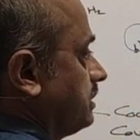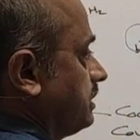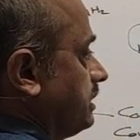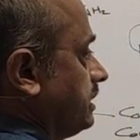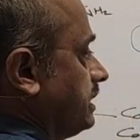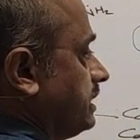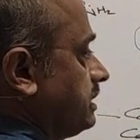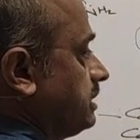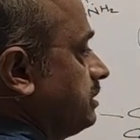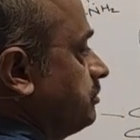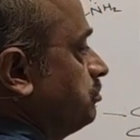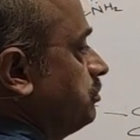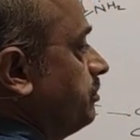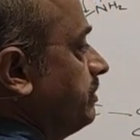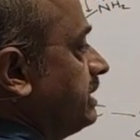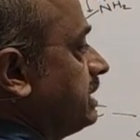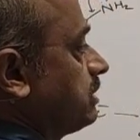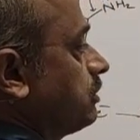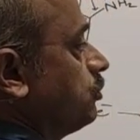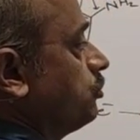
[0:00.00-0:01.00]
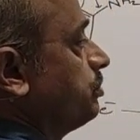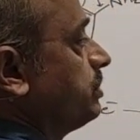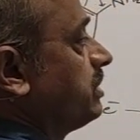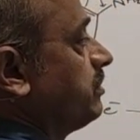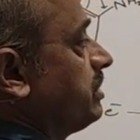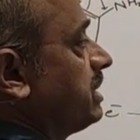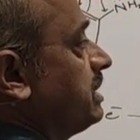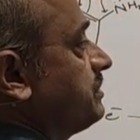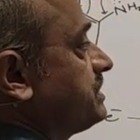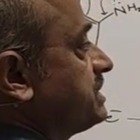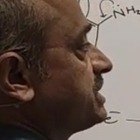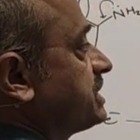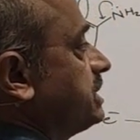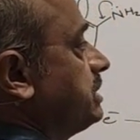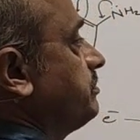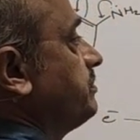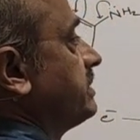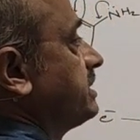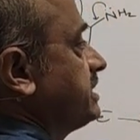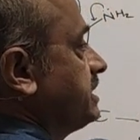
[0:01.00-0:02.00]
And the moment lone pair becomes a
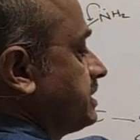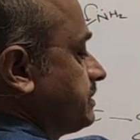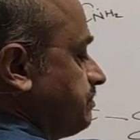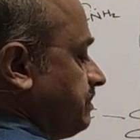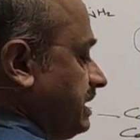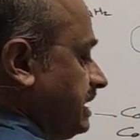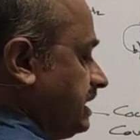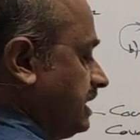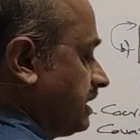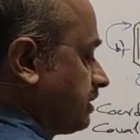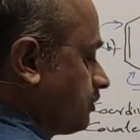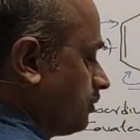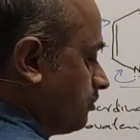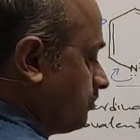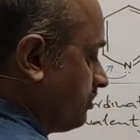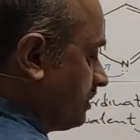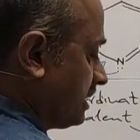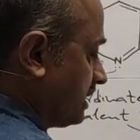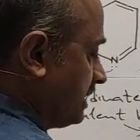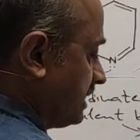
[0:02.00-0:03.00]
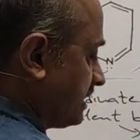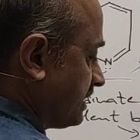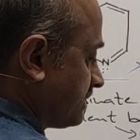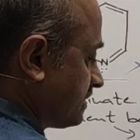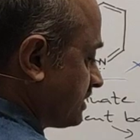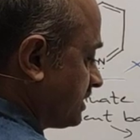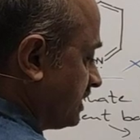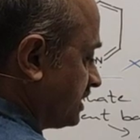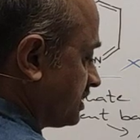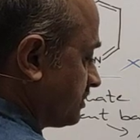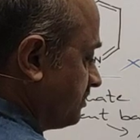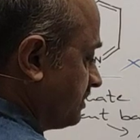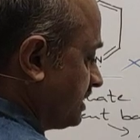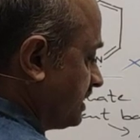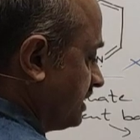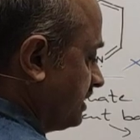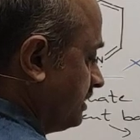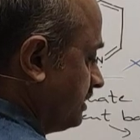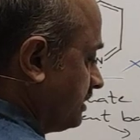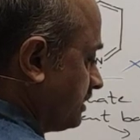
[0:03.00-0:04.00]
shared pair, this pi electron pair gets
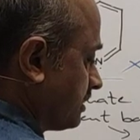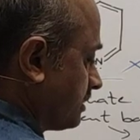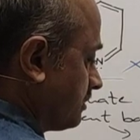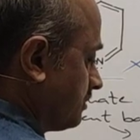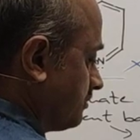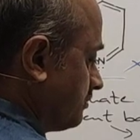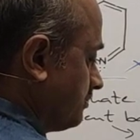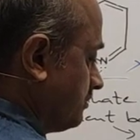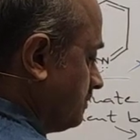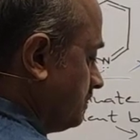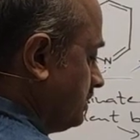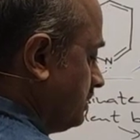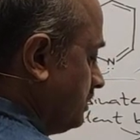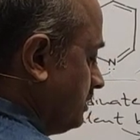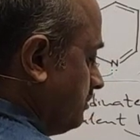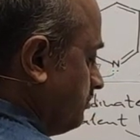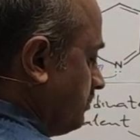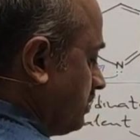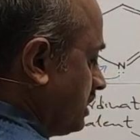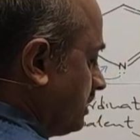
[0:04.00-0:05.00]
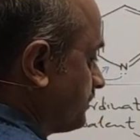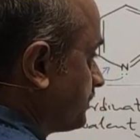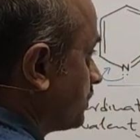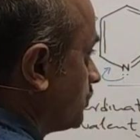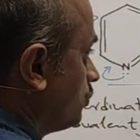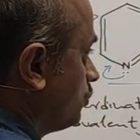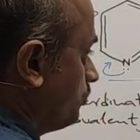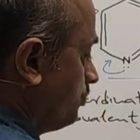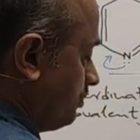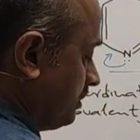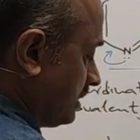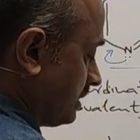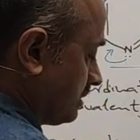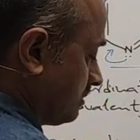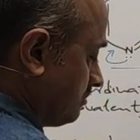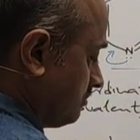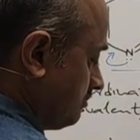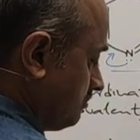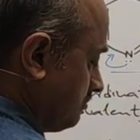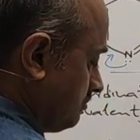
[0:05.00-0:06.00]
transmitted here, becomes a lone pair.
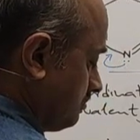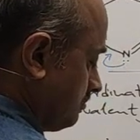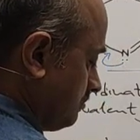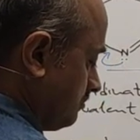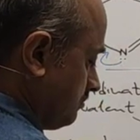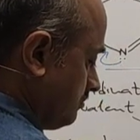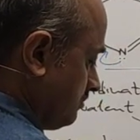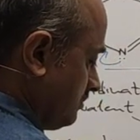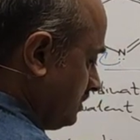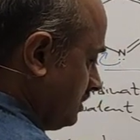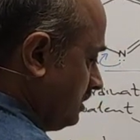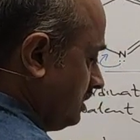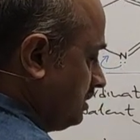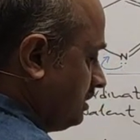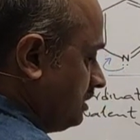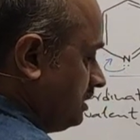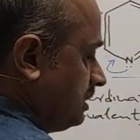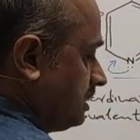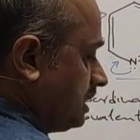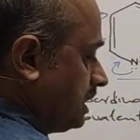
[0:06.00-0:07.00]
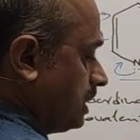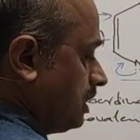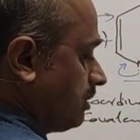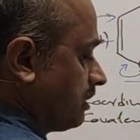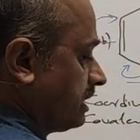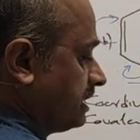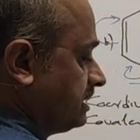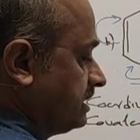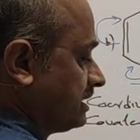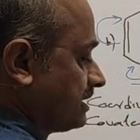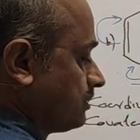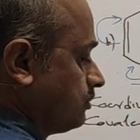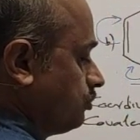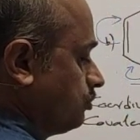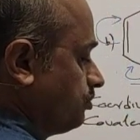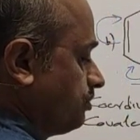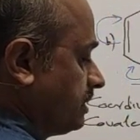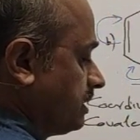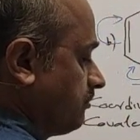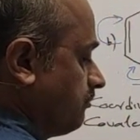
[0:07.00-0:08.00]
Now again this
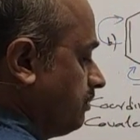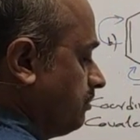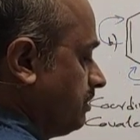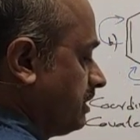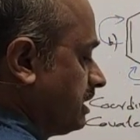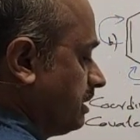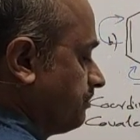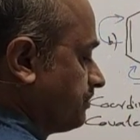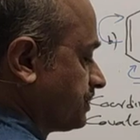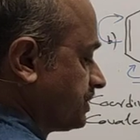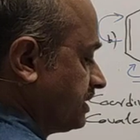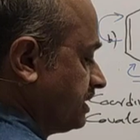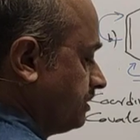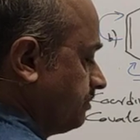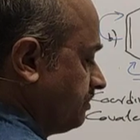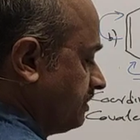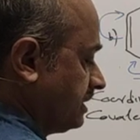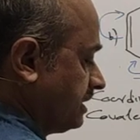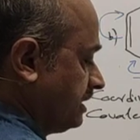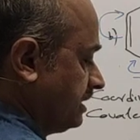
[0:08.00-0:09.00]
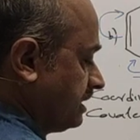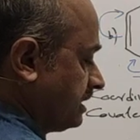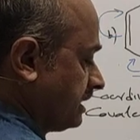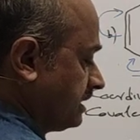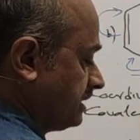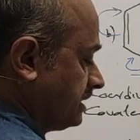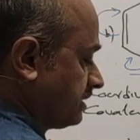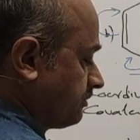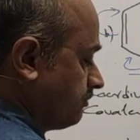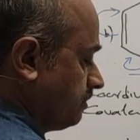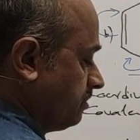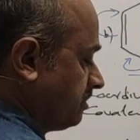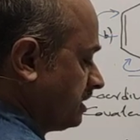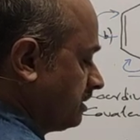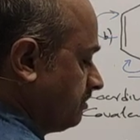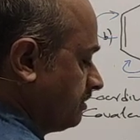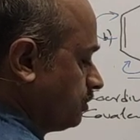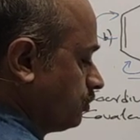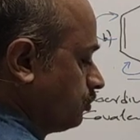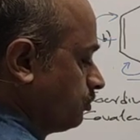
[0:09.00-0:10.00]
lone pair will become shared pair here, and this will
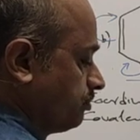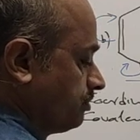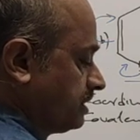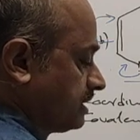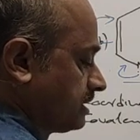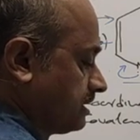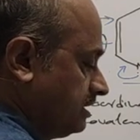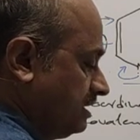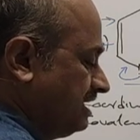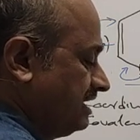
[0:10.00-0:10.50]
become a lone pair.